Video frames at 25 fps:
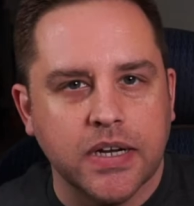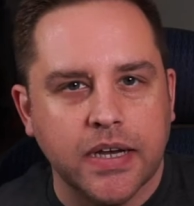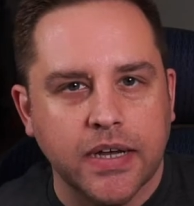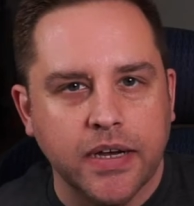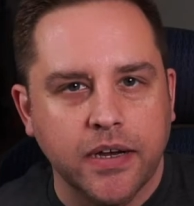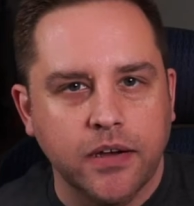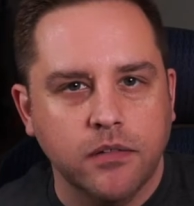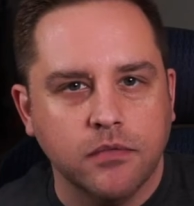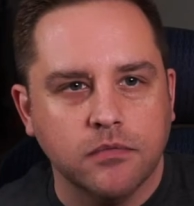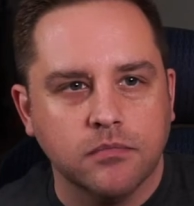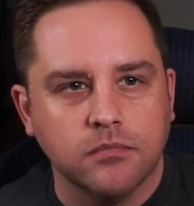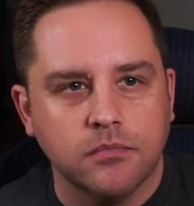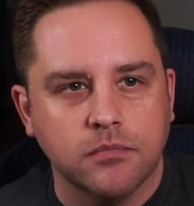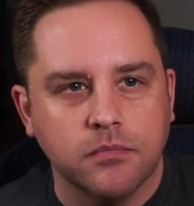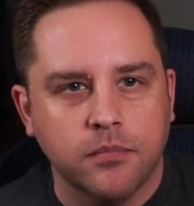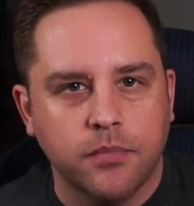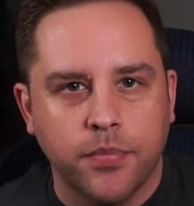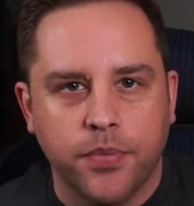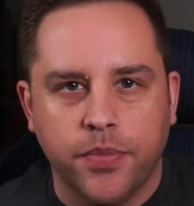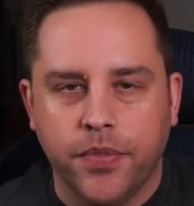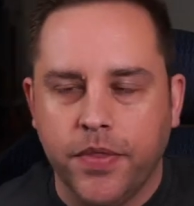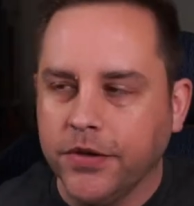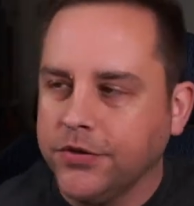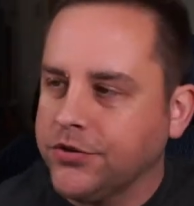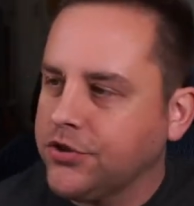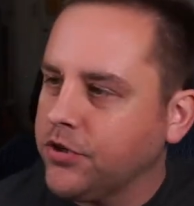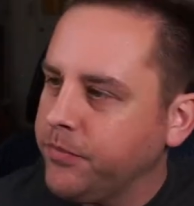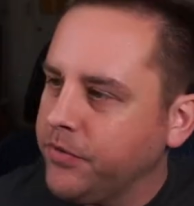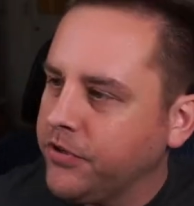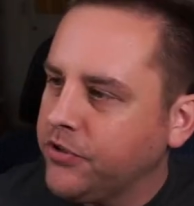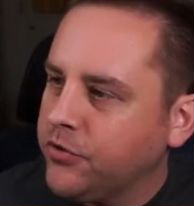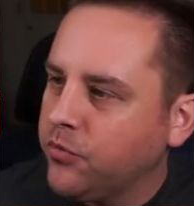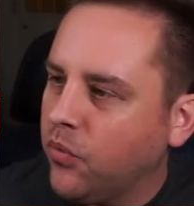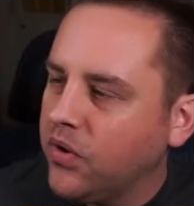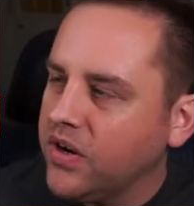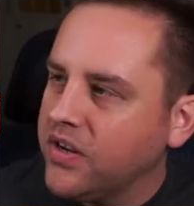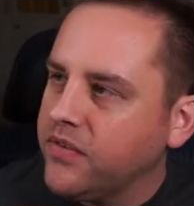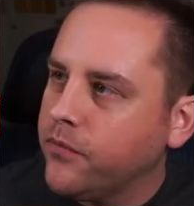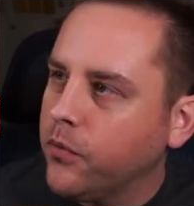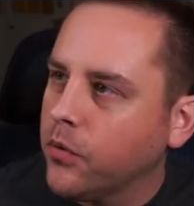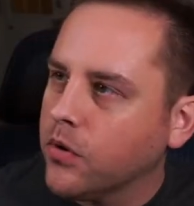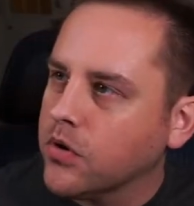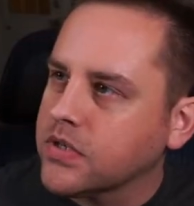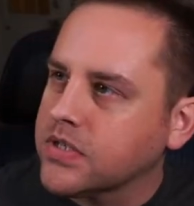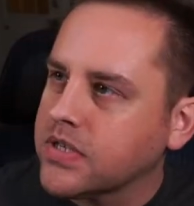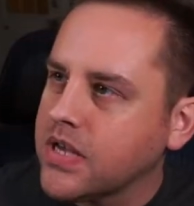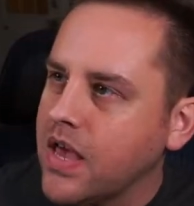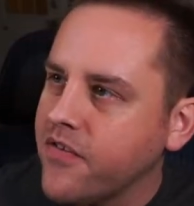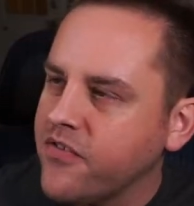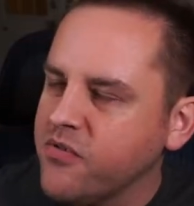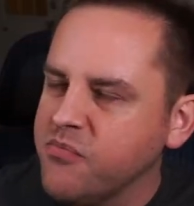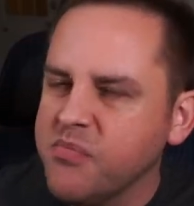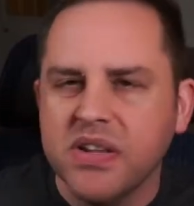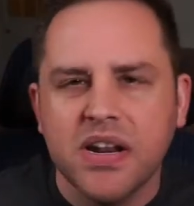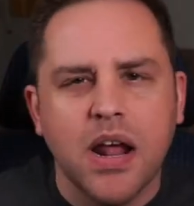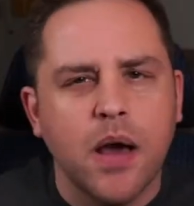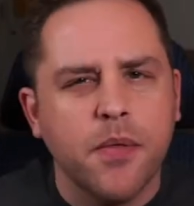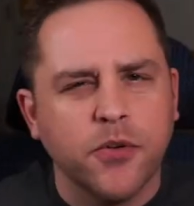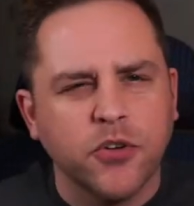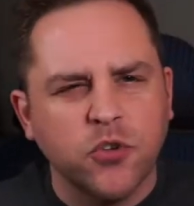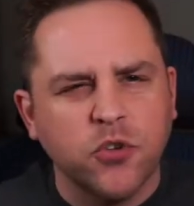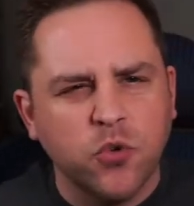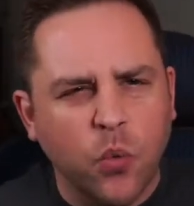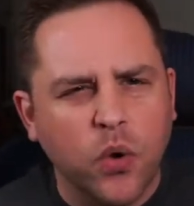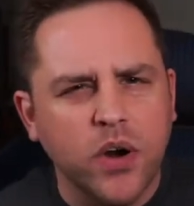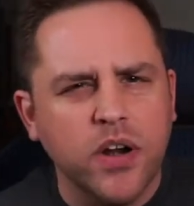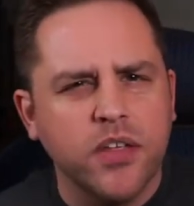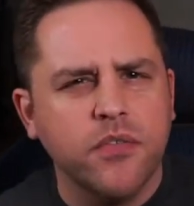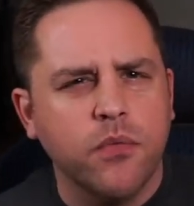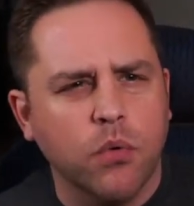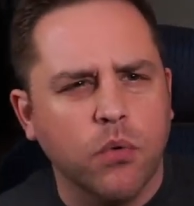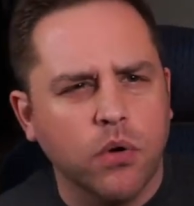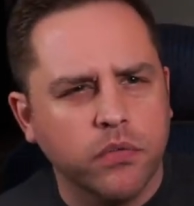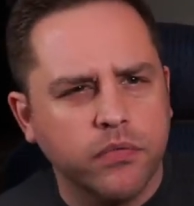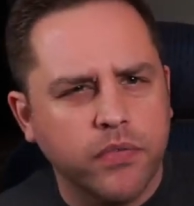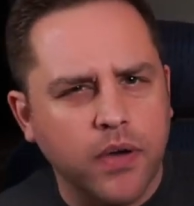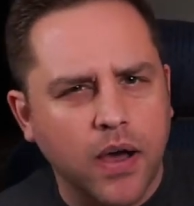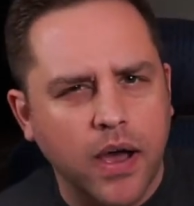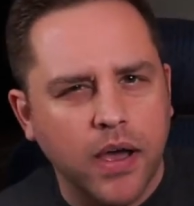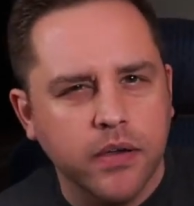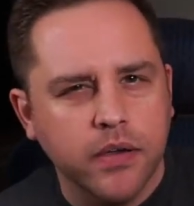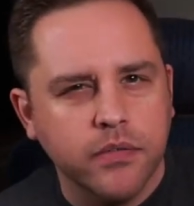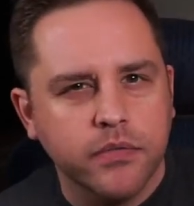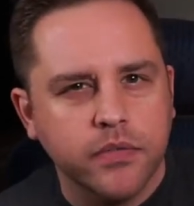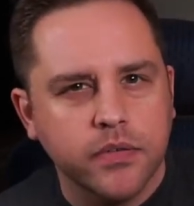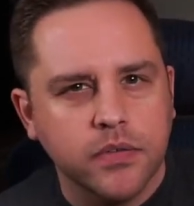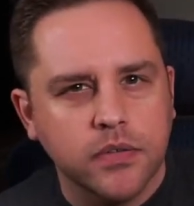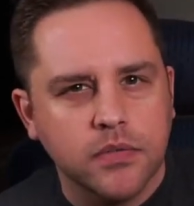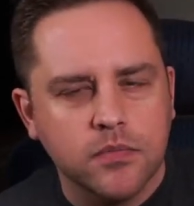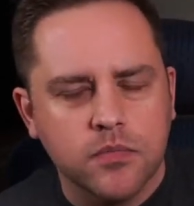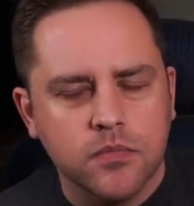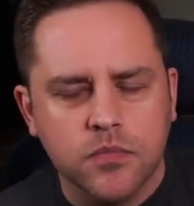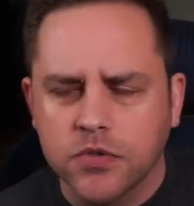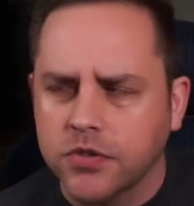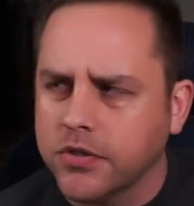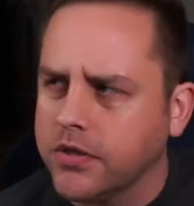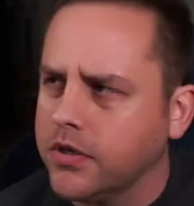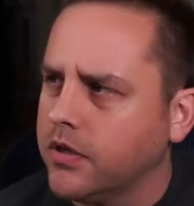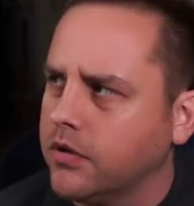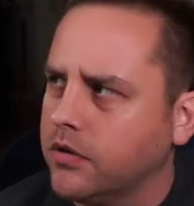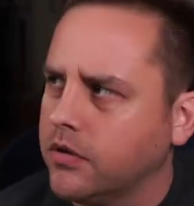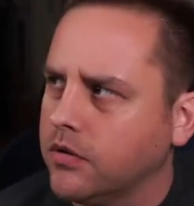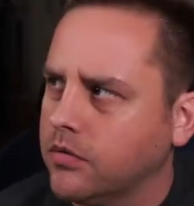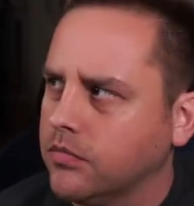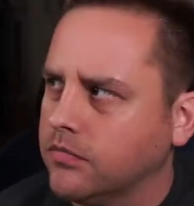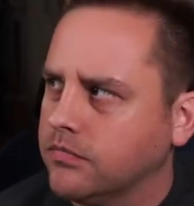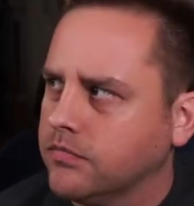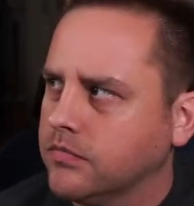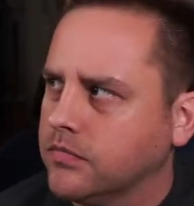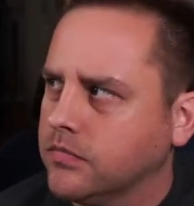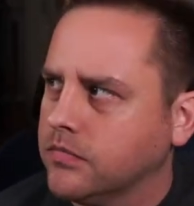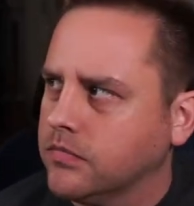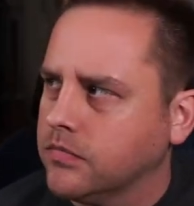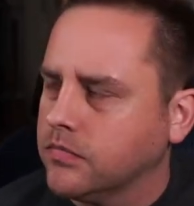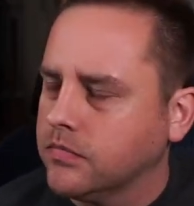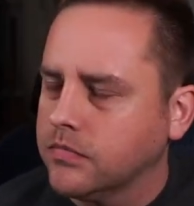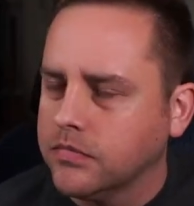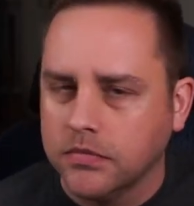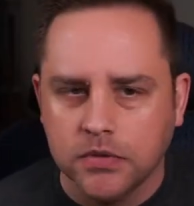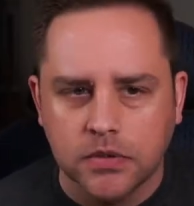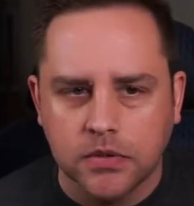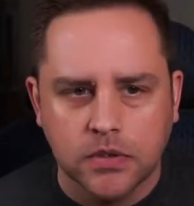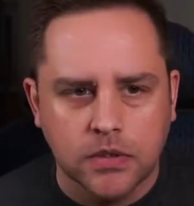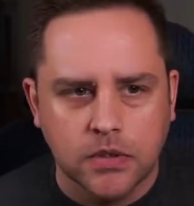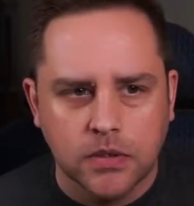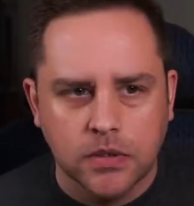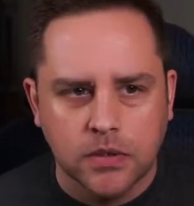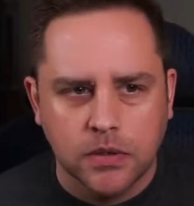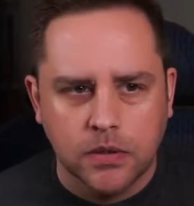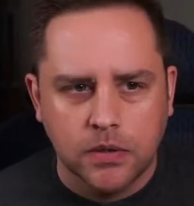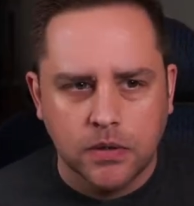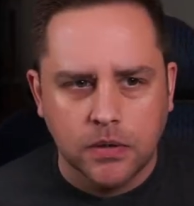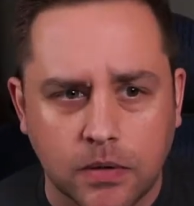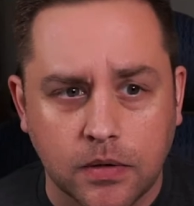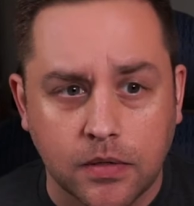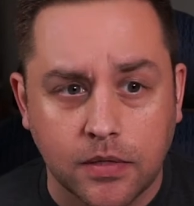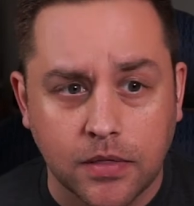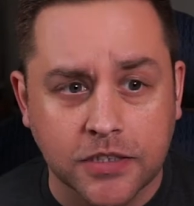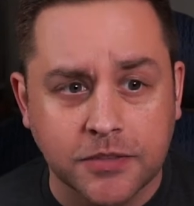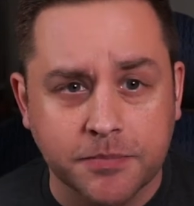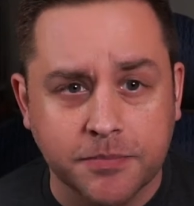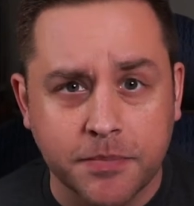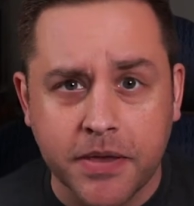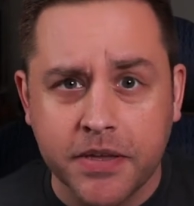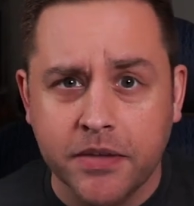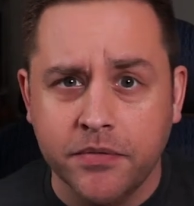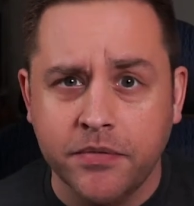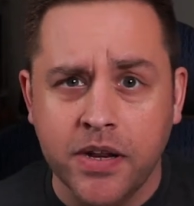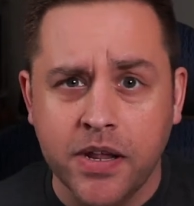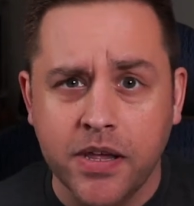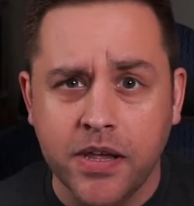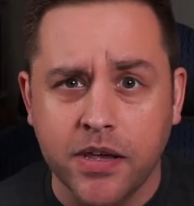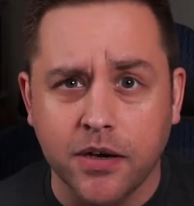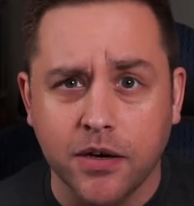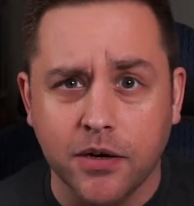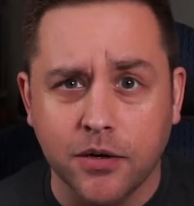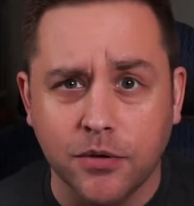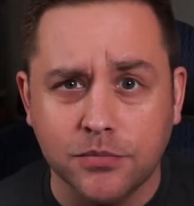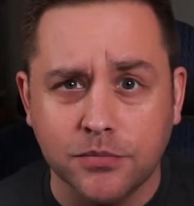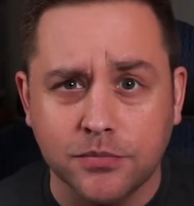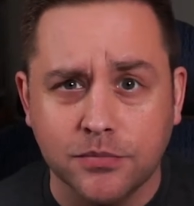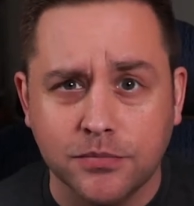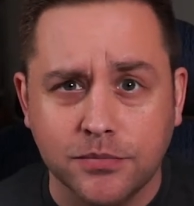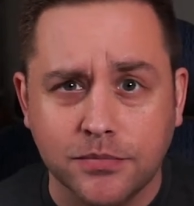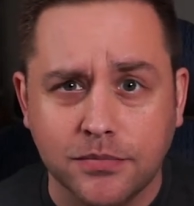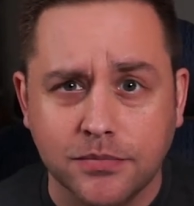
tonight. They should be 24/7, but now they're 24/5. So, let's make a video.